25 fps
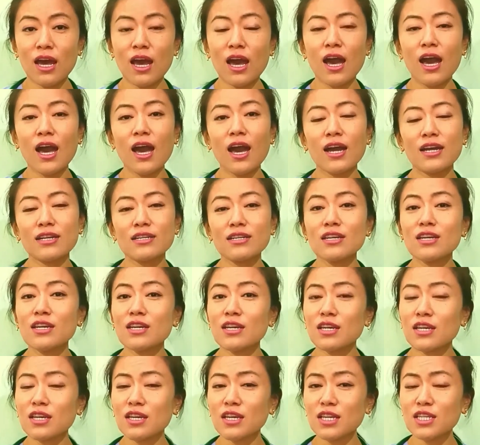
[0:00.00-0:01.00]
and
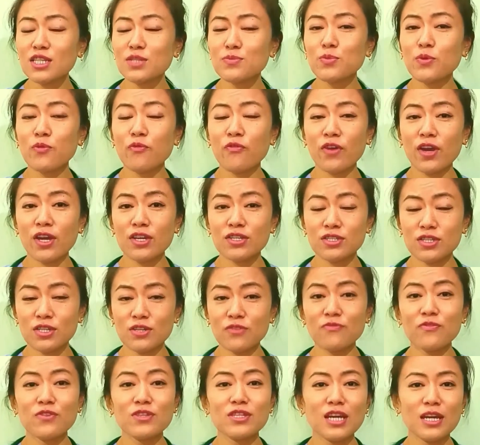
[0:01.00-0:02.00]
each profession
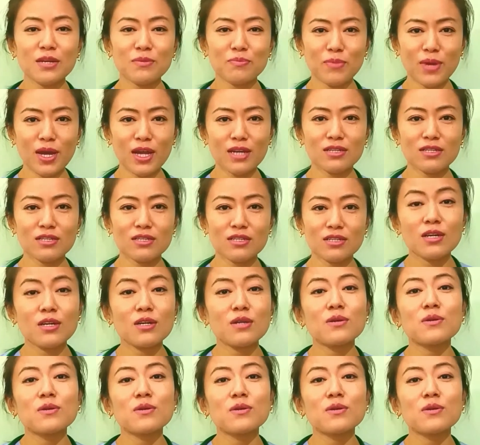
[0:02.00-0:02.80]
for that matter,